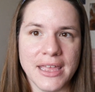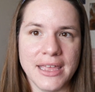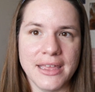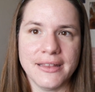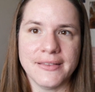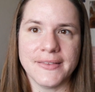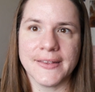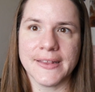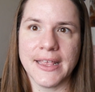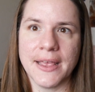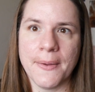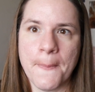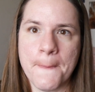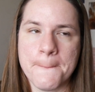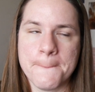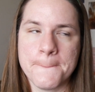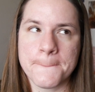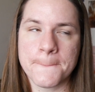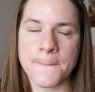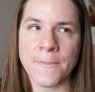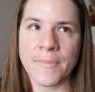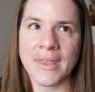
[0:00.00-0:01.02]

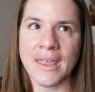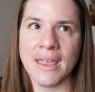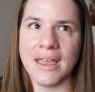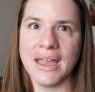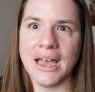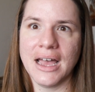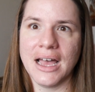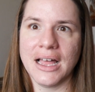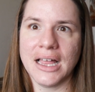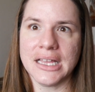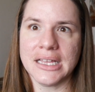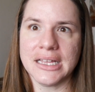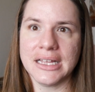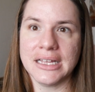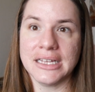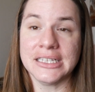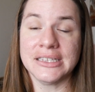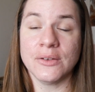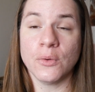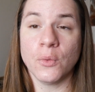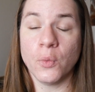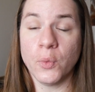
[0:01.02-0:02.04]

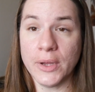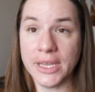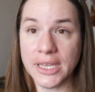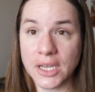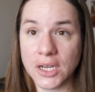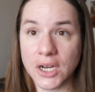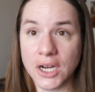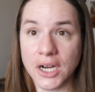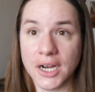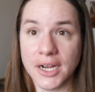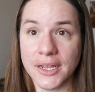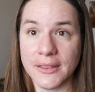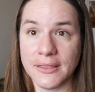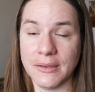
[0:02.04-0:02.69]
It's weaker